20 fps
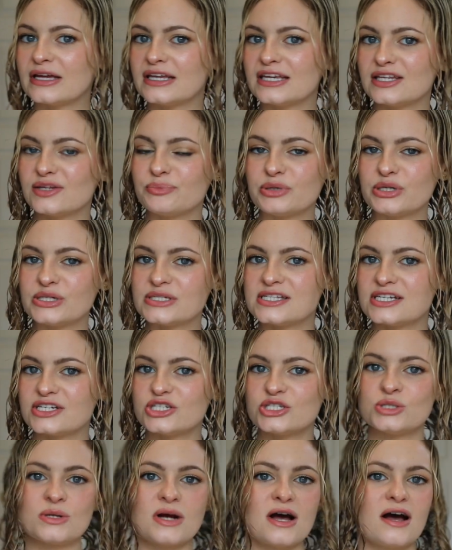
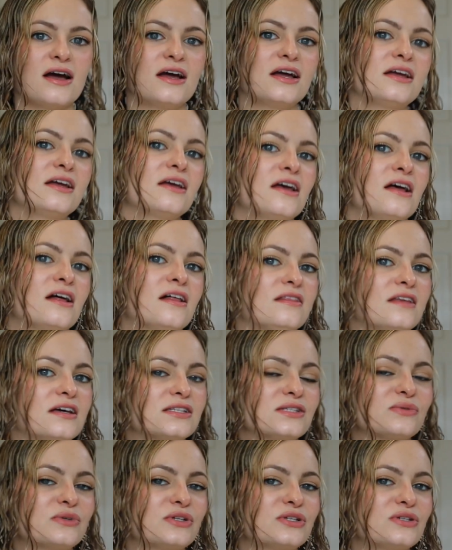80% dry,
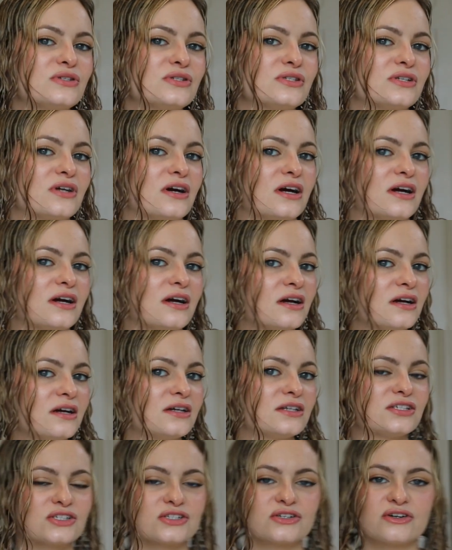that's when you start
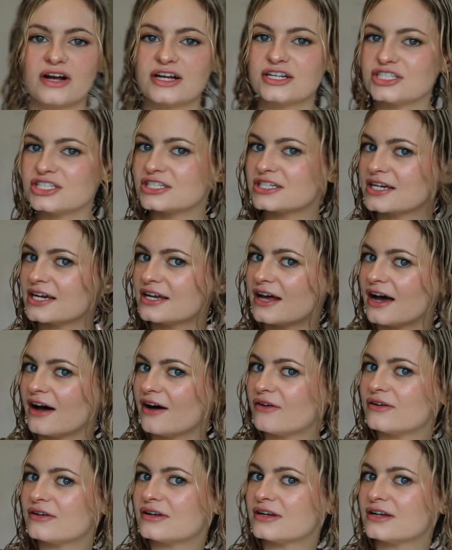scrunching it
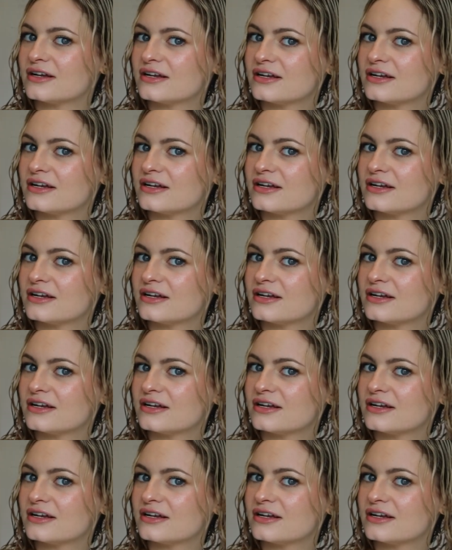out.